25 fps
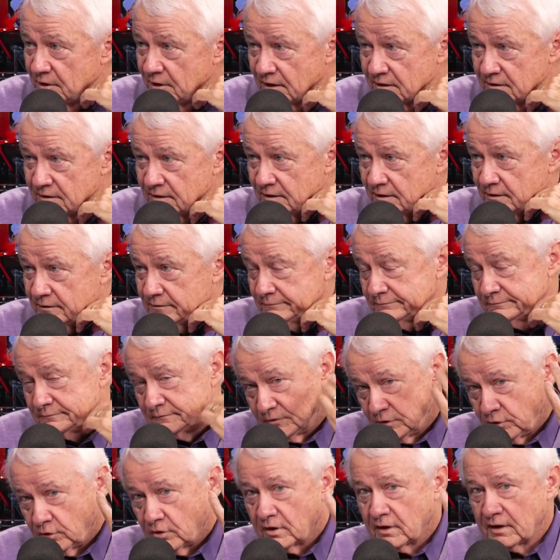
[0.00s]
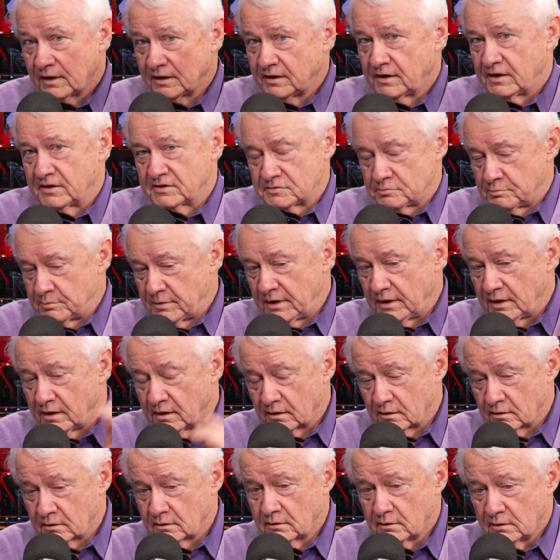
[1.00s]
think, I guess being
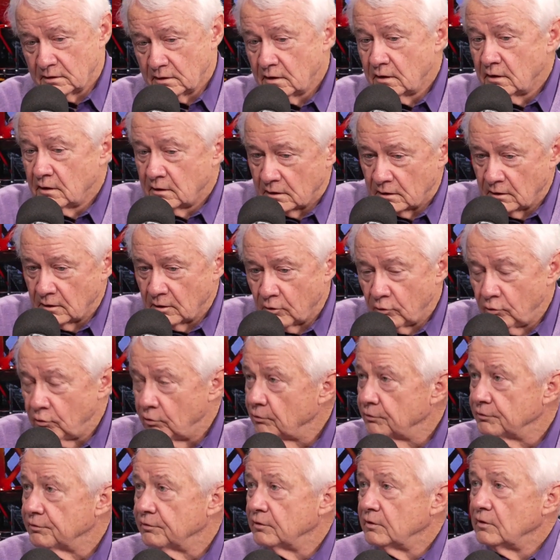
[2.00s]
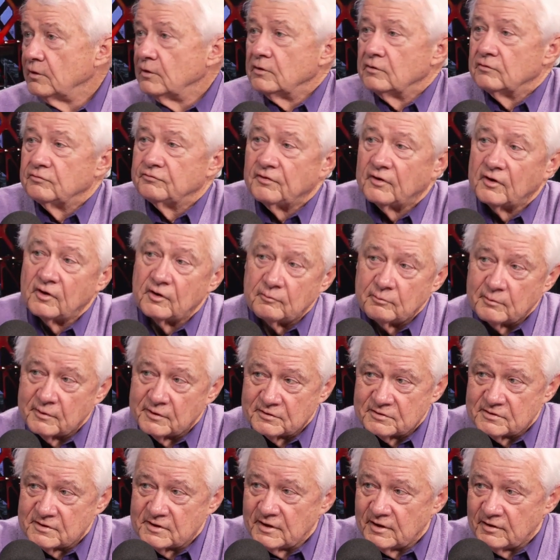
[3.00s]
an old fart
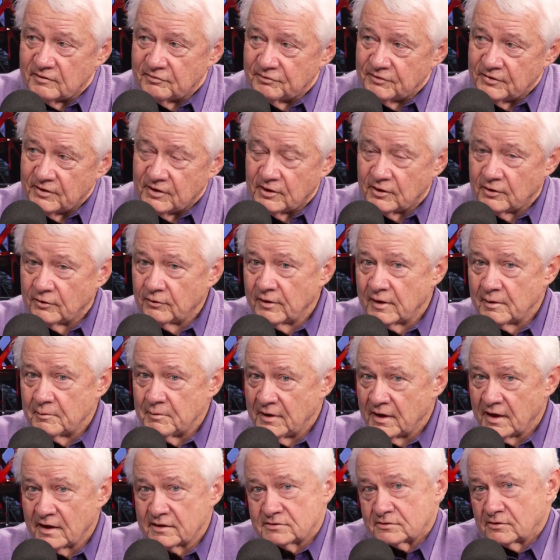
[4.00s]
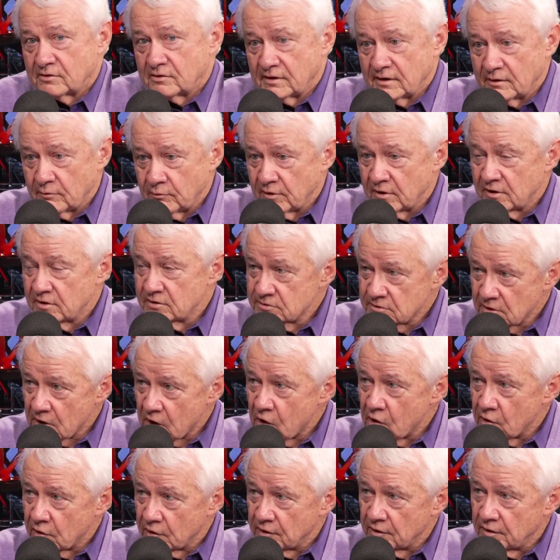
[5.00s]
myself, I certainly went as
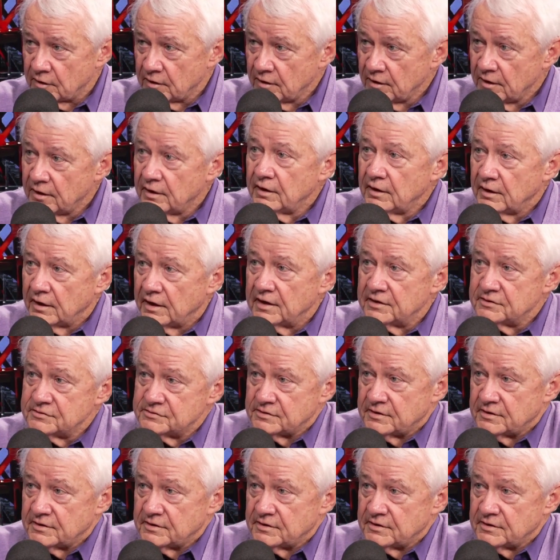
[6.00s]
long as